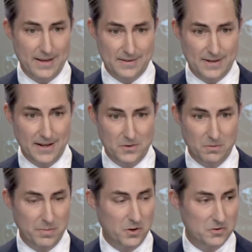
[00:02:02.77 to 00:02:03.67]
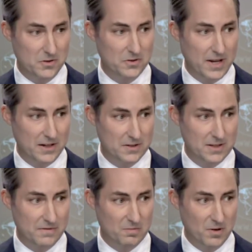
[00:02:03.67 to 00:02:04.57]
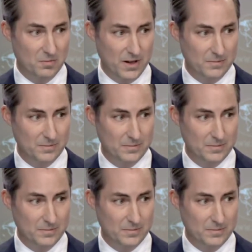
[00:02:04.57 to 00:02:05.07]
hesitate to impose new sanctions if appropriate.